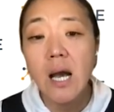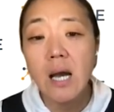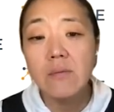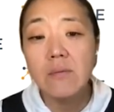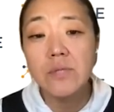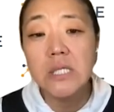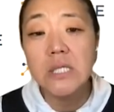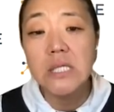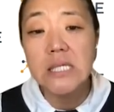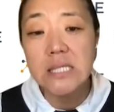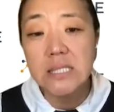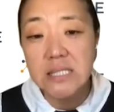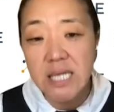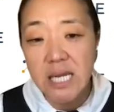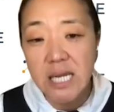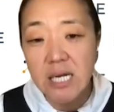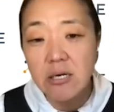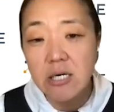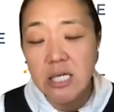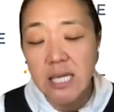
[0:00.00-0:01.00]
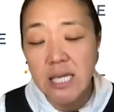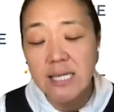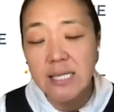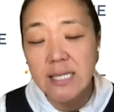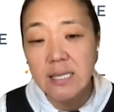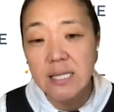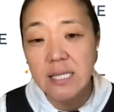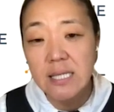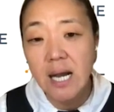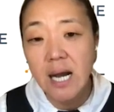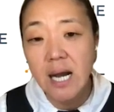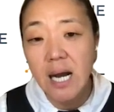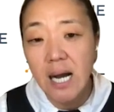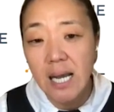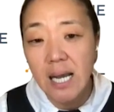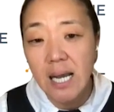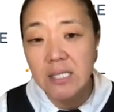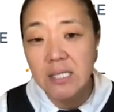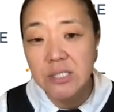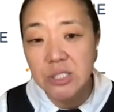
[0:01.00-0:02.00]
really interrogating the
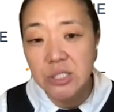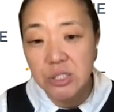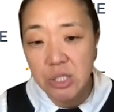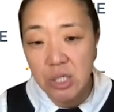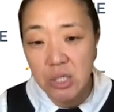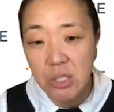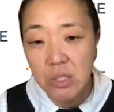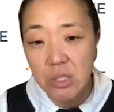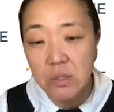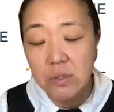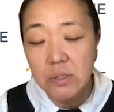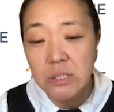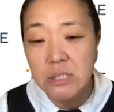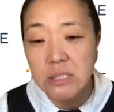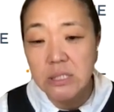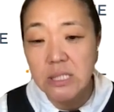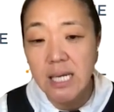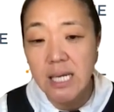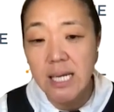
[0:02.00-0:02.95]
highest dose,